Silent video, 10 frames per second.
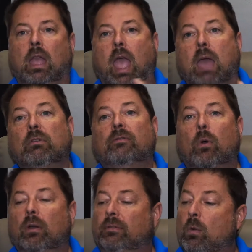And
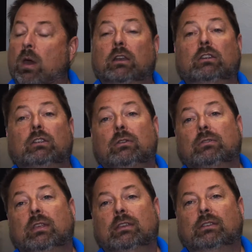before, if you wanted to
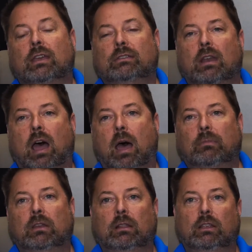use this as an
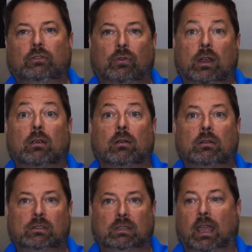optically
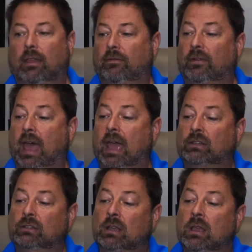triggered slave
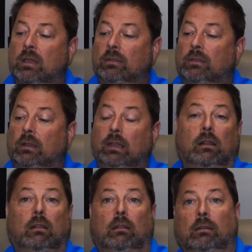flash, the
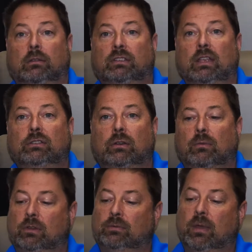little sensor
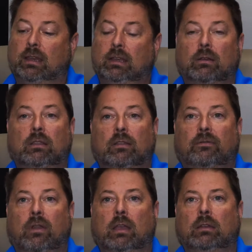was right here in the
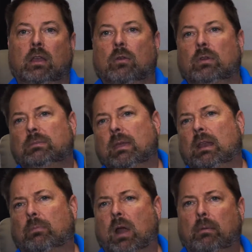front, which made
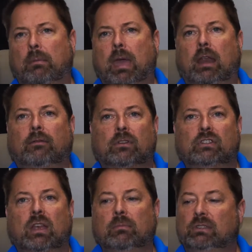it problematic for
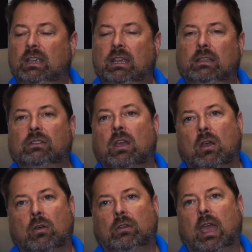some scenes.
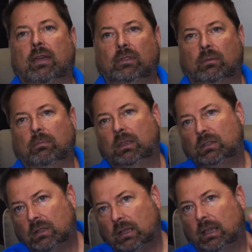You have to
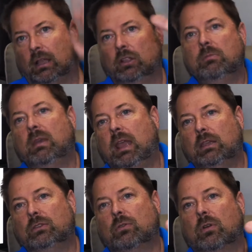basically
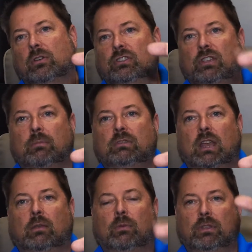illuminate your
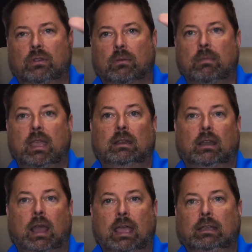subject with your main
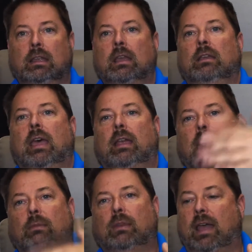light. That
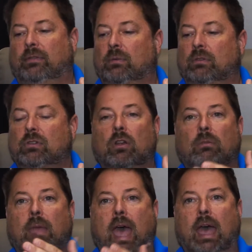light would have to
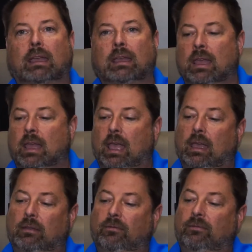return back
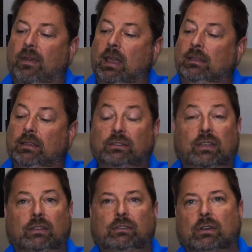and find the
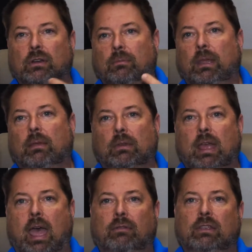sensor, be able to
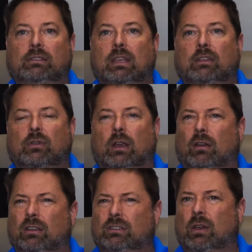have this thing
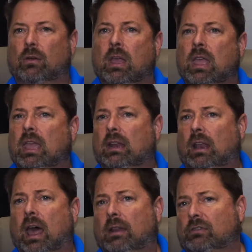trigger. And so in a
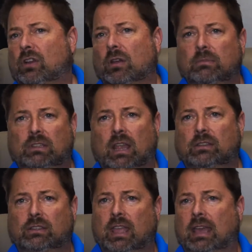lot of
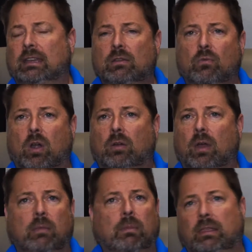circumstances, that didn't work
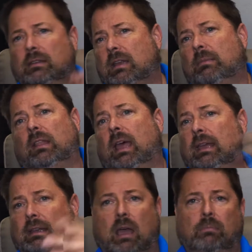right. By the time the
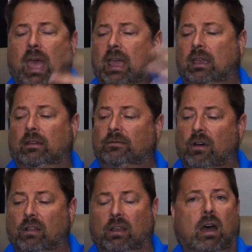light got back, it had
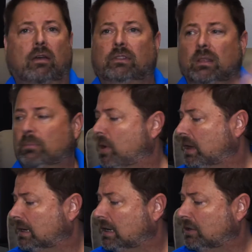fallen off to the
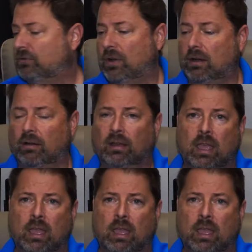point it didn't trigger.